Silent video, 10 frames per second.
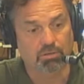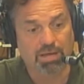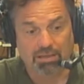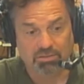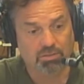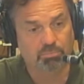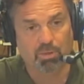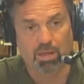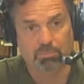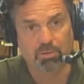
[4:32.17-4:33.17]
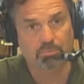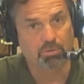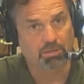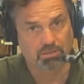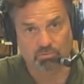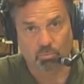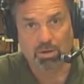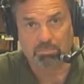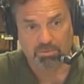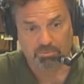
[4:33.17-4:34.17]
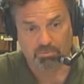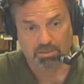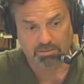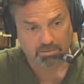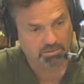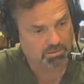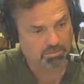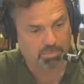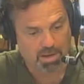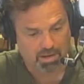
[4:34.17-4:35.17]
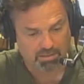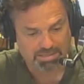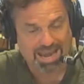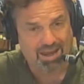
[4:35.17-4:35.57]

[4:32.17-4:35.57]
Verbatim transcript: Not just black people, not just white people, not just Hispanics,